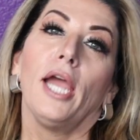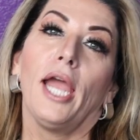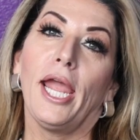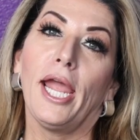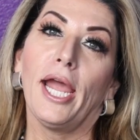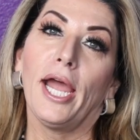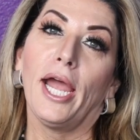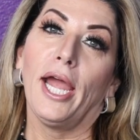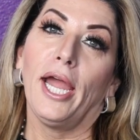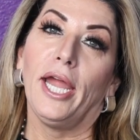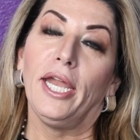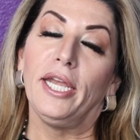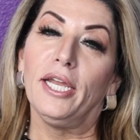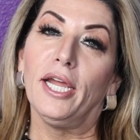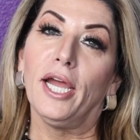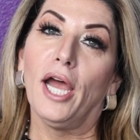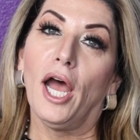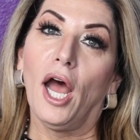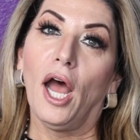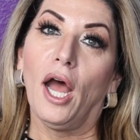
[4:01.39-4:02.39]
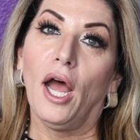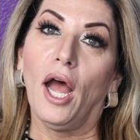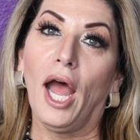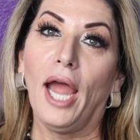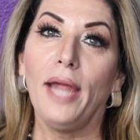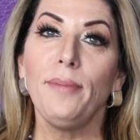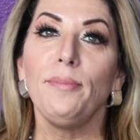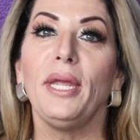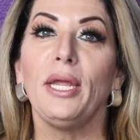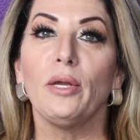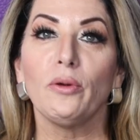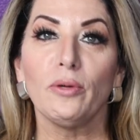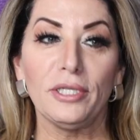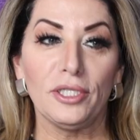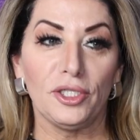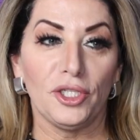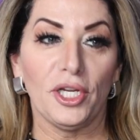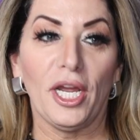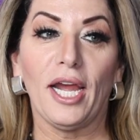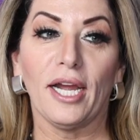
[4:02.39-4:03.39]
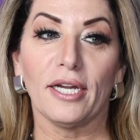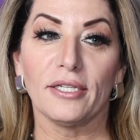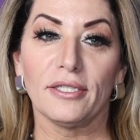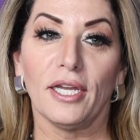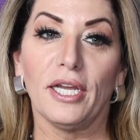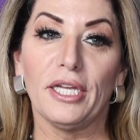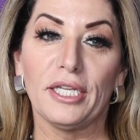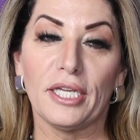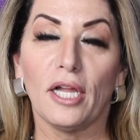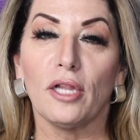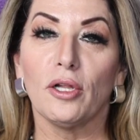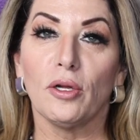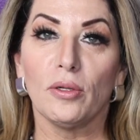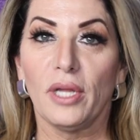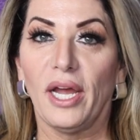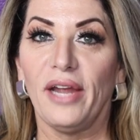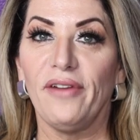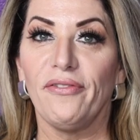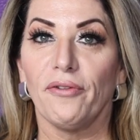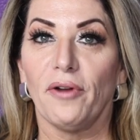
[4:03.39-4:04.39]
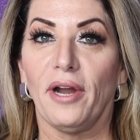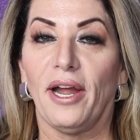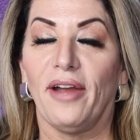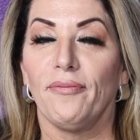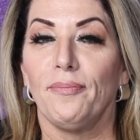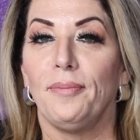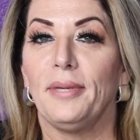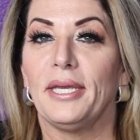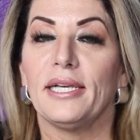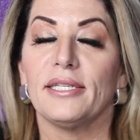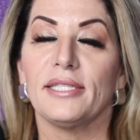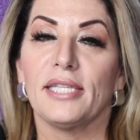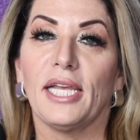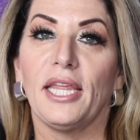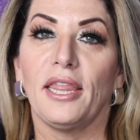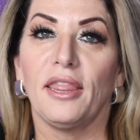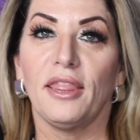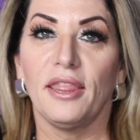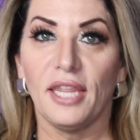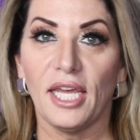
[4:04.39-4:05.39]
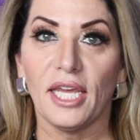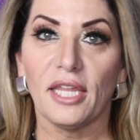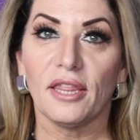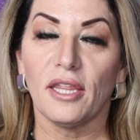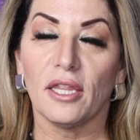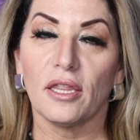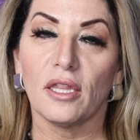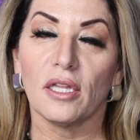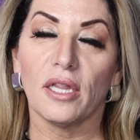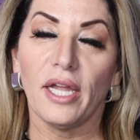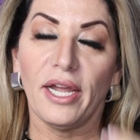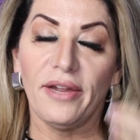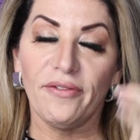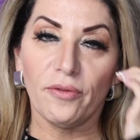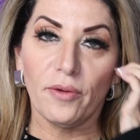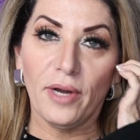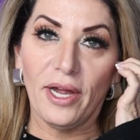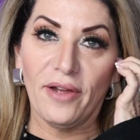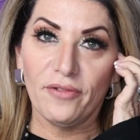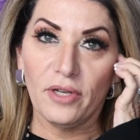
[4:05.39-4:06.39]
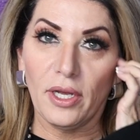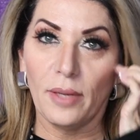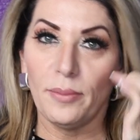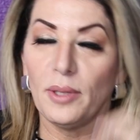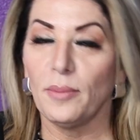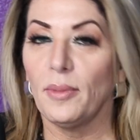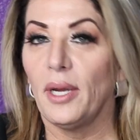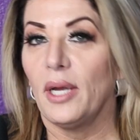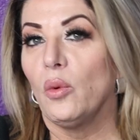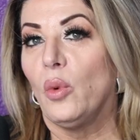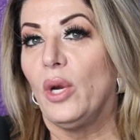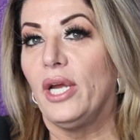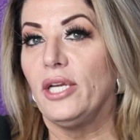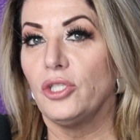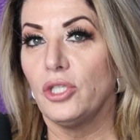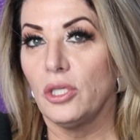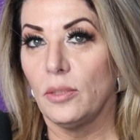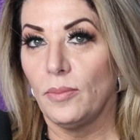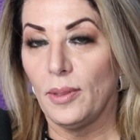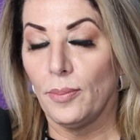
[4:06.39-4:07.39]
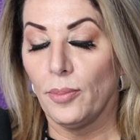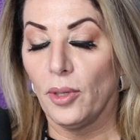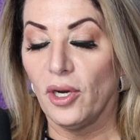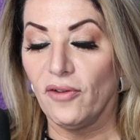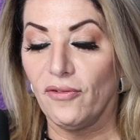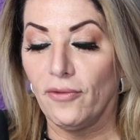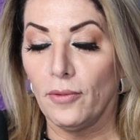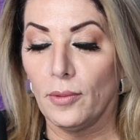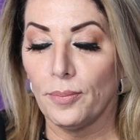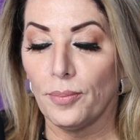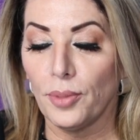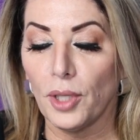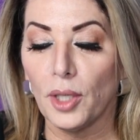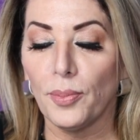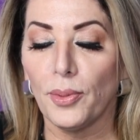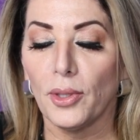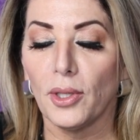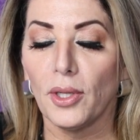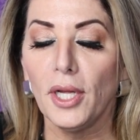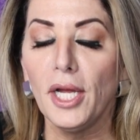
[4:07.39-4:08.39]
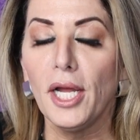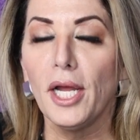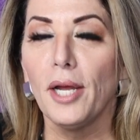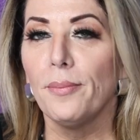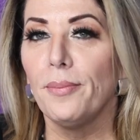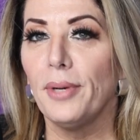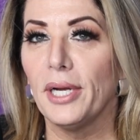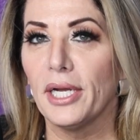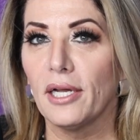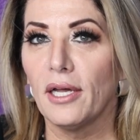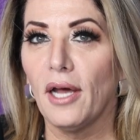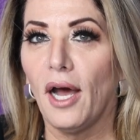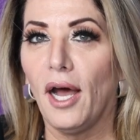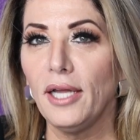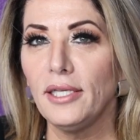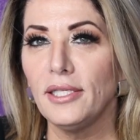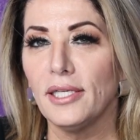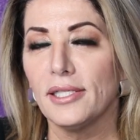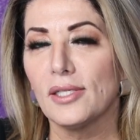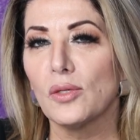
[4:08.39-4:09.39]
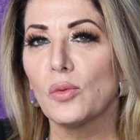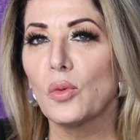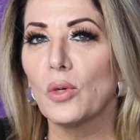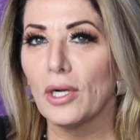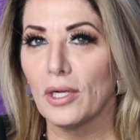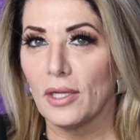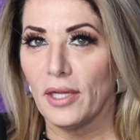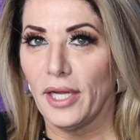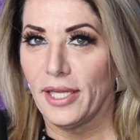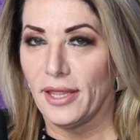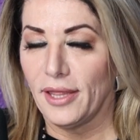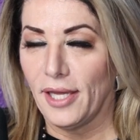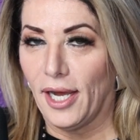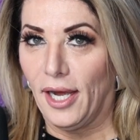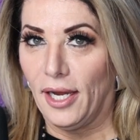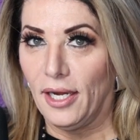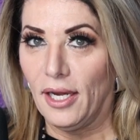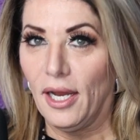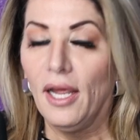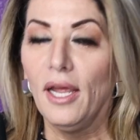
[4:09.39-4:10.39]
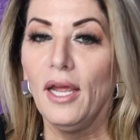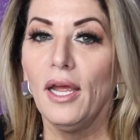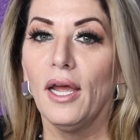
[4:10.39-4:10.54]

And I may reject a yellow life raft because I think that the life raft coming my way should be purple. But God doesn't work like that.